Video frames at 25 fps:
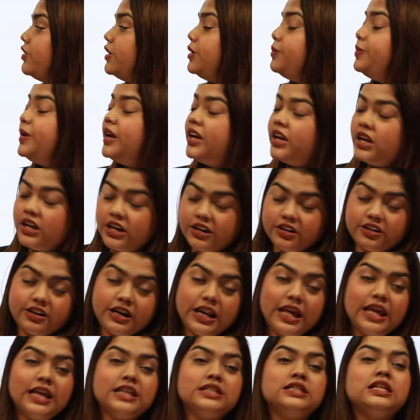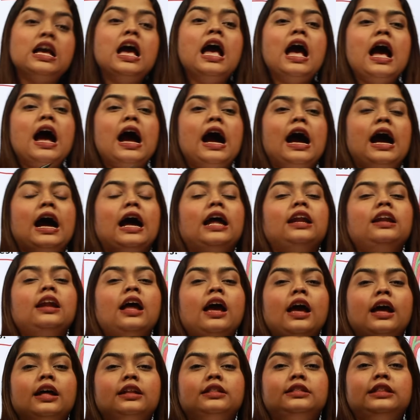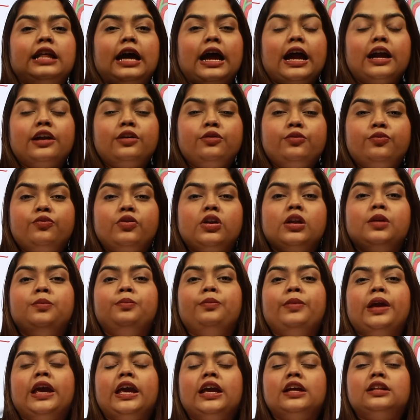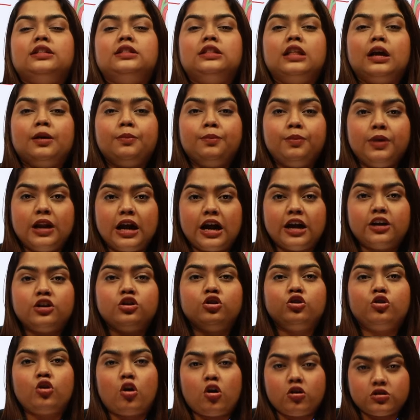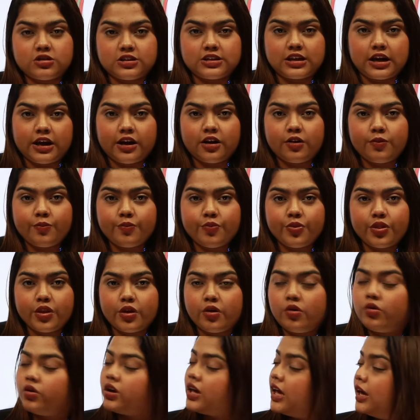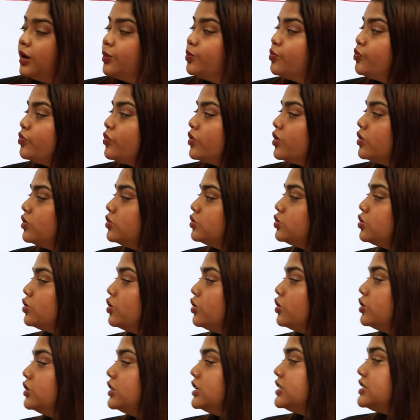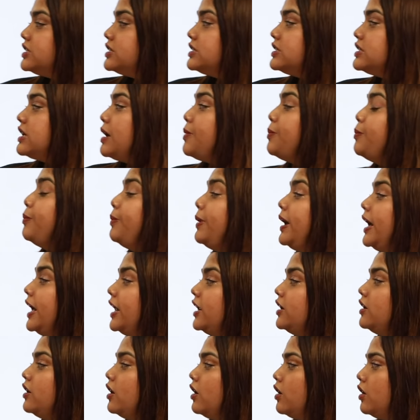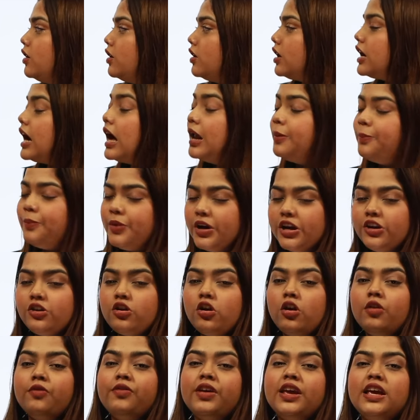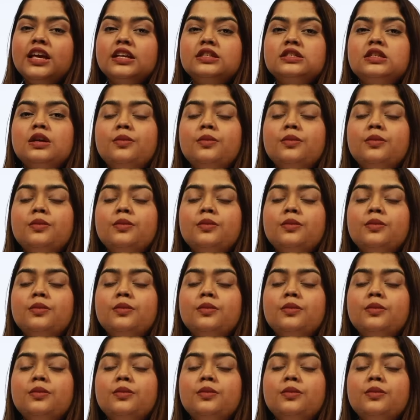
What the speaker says: will be increased and that will make the blood toxic. Okay, so this is the main culprit, or we can